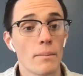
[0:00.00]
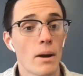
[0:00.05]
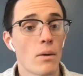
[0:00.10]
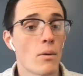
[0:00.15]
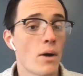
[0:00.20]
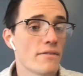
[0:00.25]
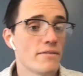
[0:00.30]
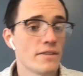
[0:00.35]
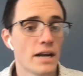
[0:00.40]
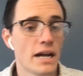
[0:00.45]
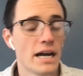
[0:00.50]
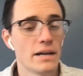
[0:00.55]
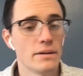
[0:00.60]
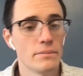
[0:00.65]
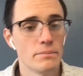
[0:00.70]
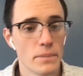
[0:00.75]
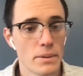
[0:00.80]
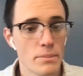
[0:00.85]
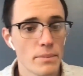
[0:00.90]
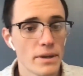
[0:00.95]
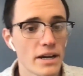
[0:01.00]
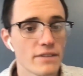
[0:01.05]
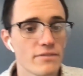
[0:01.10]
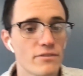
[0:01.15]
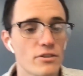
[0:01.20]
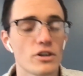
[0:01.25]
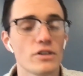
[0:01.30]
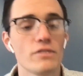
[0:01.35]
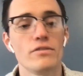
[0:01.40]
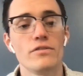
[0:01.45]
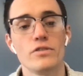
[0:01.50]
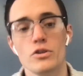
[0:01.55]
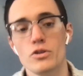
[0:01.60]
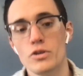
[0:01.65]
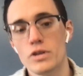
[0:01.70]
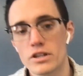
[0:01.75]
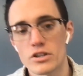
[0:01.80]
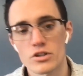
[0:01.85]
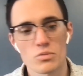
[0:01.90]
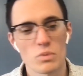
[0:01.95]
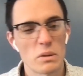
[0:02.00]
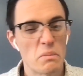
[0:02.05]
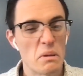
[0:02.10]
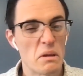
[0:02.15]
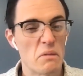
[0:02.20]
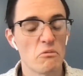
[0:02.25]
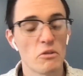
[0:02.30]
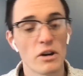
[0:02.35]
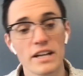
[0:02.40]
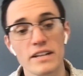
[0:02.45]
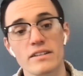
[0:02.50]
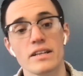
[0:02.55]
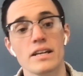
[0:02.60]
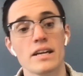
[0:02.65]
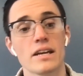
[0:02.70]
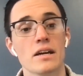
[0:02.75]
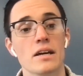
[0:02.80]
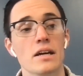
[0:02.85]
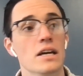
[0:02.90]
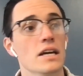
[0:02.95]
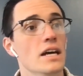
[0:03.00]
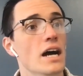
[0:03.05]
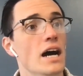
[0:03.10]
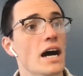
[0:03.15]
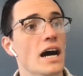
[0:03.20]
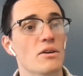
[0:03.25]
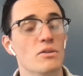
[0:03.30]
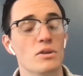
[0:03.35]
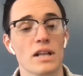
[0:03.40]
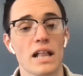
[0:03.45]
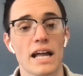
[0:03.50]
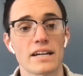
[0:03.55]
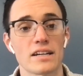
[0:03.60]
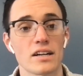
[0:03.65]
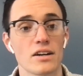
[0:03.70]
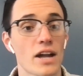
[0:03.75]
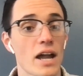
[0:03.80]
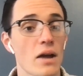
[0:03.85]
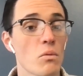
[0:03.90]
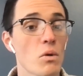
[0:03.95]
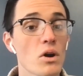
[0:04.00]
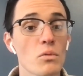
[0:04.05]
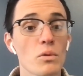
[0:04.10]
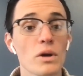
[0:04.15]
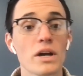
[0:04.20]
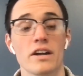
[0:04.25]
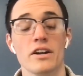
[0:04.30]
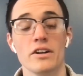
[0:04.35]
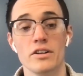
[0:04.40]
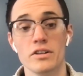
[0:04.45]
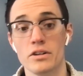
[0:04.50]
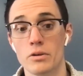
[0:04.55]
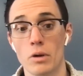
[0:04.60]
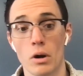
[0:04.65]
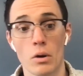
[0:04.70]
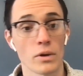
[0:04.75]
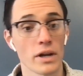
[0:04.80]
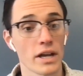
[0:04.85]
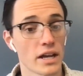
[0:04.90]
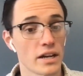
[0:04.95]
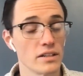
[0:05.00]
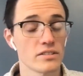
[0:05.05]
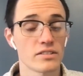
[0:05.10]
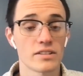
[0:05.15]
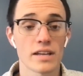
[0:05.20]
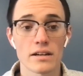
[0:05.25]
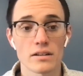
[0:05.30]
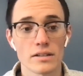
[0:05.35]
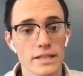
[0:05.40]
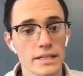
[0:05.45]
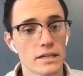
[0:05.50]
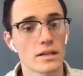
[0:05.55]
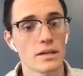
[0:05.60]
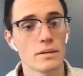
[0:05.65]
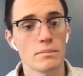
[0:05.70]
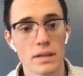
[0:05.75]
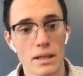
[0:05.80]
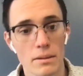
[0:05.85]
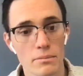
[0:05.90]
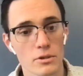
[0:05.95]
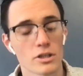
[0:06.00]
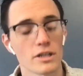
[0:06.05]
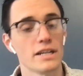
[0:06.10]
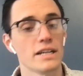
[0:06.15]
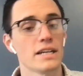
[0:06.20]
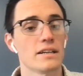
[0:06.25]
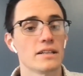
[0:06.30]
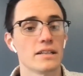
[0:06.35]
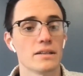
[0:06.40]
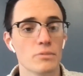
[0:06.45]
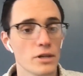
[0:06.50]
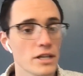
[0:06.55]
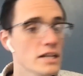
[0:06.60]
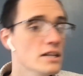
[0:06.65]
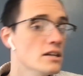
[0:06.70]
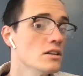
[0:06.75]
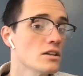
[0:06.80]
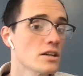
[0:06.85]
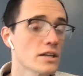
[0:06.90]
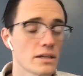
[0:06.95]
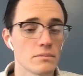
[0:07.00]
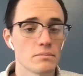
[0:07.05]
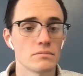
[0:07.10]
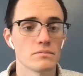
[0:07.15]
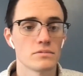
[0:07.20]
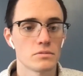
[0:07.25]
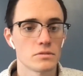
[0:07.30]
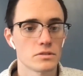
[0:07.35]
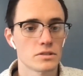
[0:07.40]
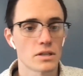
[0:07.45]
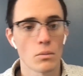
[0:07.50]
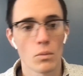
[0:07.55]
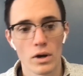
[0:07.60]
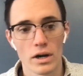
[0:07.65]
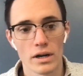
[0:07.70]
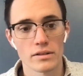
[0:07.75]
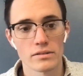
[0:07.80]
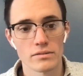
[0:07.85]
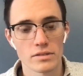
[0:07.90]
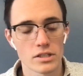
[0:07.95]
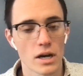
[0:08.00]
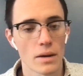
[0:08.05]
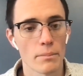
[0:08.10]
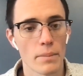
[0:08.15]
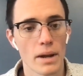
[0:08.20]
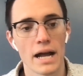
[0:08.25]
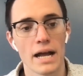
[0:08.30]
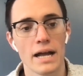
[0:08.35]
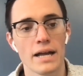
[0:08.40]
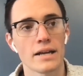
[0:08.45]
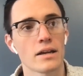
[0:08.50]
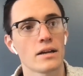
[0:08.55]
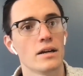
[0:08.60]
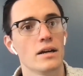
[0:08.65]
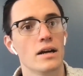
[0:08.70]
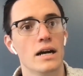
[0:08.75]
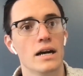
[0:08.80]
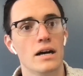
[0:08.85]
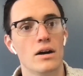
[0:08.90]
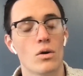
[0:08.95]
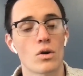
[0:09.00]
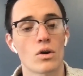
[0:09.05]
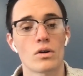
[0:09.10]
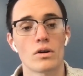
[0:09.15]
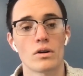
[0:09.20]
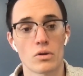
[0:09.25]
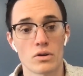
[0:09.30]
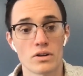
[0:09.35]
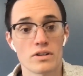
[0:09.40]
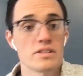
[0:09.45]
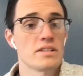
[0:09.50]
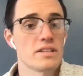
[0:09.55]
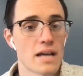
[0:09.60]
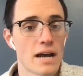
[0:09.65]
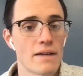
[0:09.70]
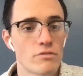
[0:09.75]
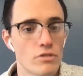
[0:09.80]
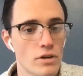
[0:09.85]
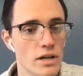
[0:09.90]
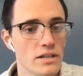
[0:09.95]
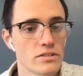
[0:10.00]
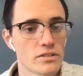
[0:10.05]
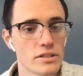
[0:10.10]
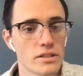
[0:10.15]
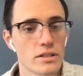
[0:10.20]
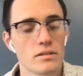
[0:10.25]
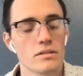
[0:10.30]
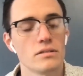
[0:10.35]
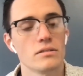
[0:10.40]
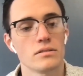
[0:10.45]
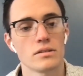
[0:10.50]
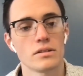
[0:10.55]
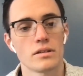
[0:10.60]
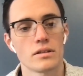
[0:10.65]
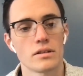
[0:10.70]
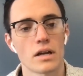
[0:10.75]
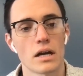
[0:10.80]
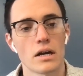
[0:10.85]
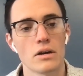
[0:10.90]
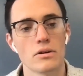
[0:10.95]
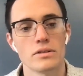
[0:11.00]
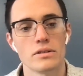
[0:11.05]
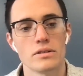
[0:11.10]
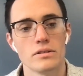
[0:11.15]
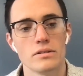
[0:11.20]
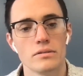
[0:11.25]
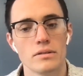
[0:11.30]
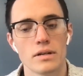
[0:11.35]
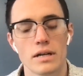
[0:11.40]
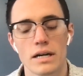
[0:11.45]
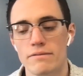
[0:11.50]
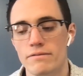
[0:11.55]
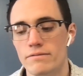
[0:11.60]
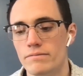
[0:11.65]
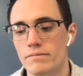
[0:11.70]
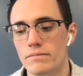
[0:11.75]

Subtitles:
My wife and I have been married for a few years. We'd been renting. We're like, okay, what are we going to do? Are we going to settle here at Plum Creek, and then we need to look at somewhere to start buying, or is it time for us to go and do a